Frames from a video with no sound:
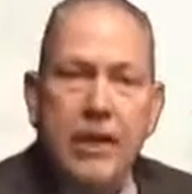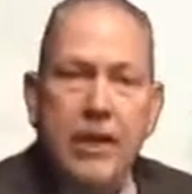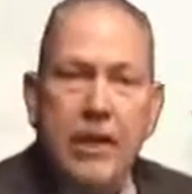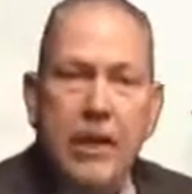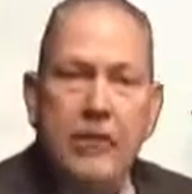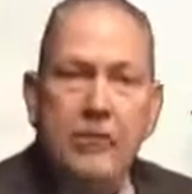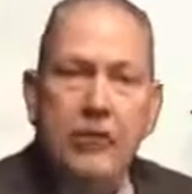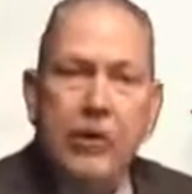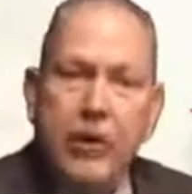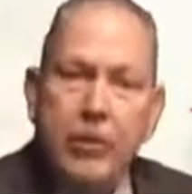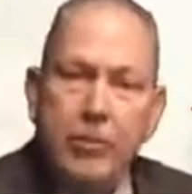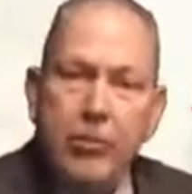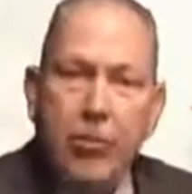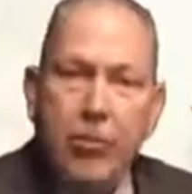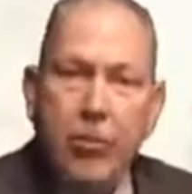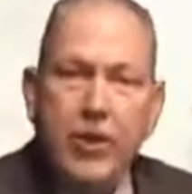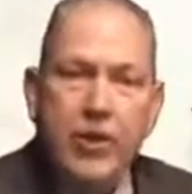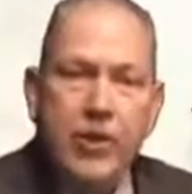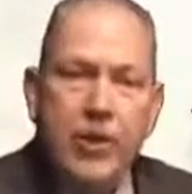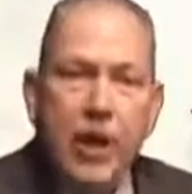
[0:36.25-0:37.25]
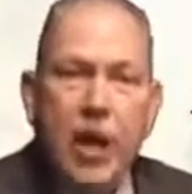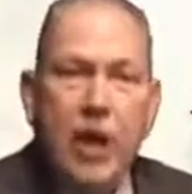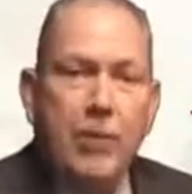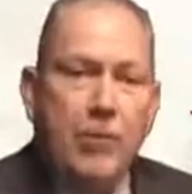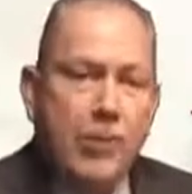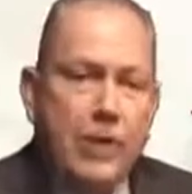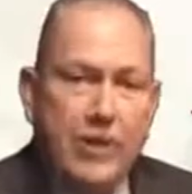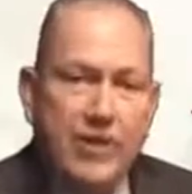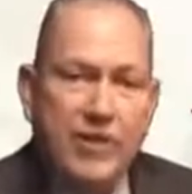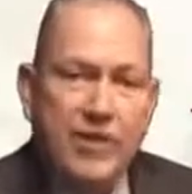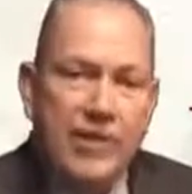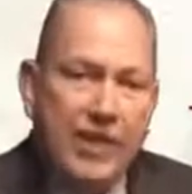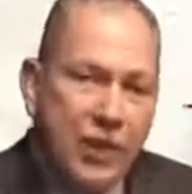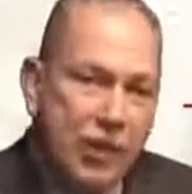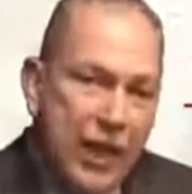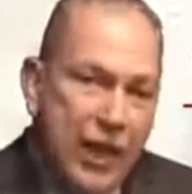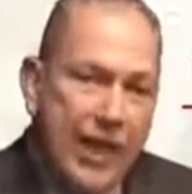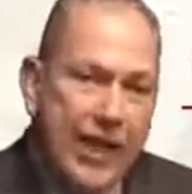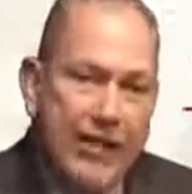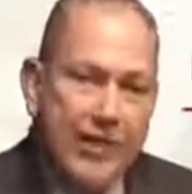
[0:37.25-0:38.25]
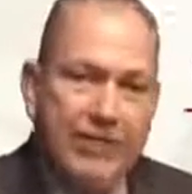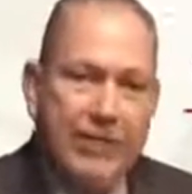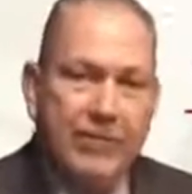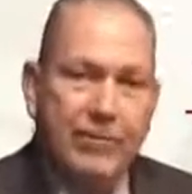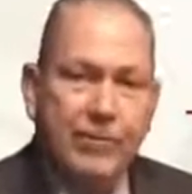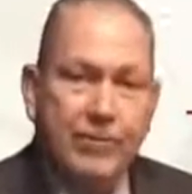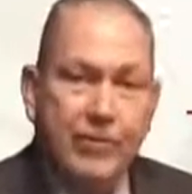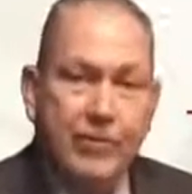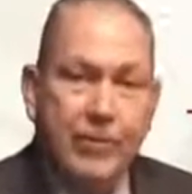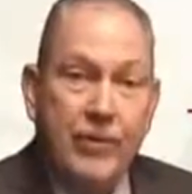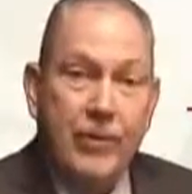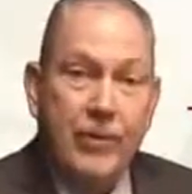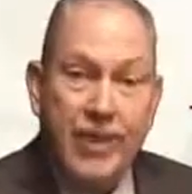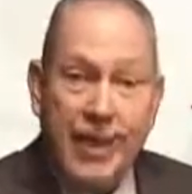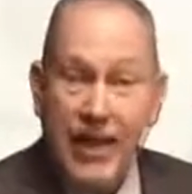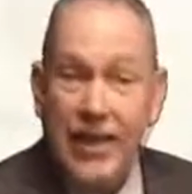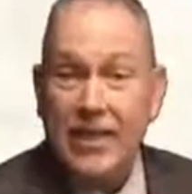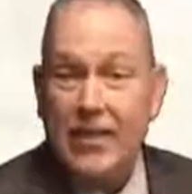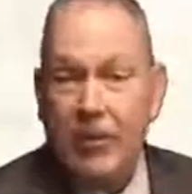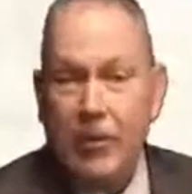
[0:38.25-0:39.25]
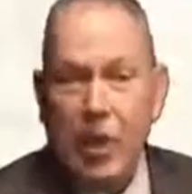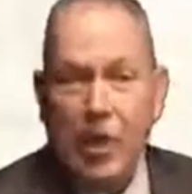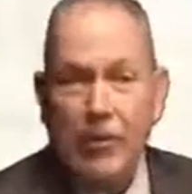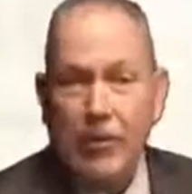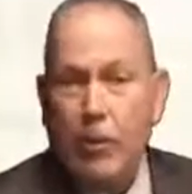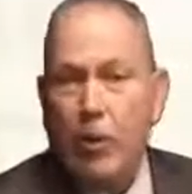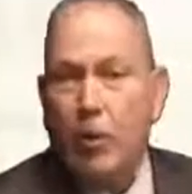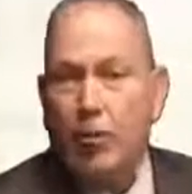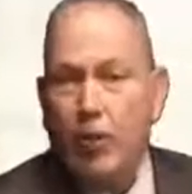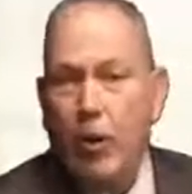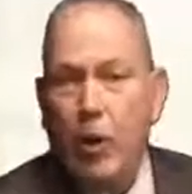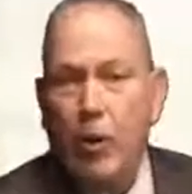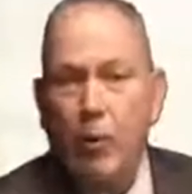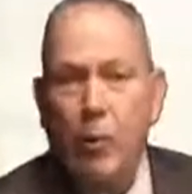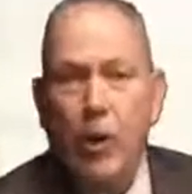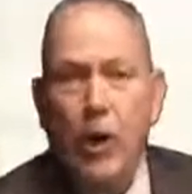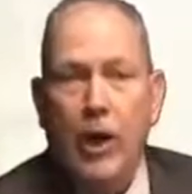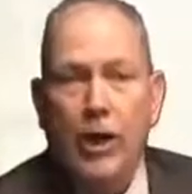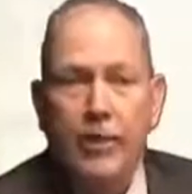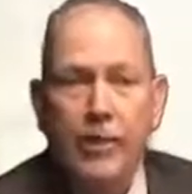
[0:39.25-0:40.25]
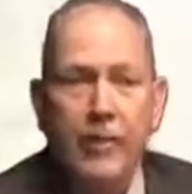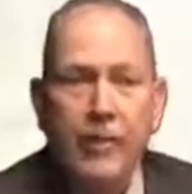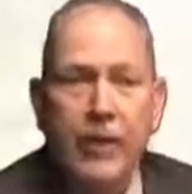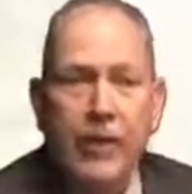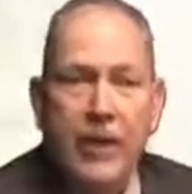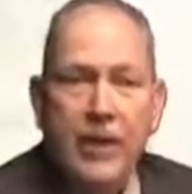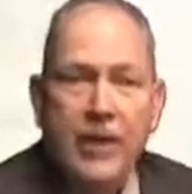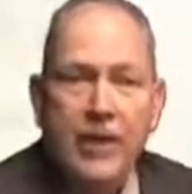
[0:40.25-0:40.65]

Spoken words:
covering important topics such as today's topic, or part one,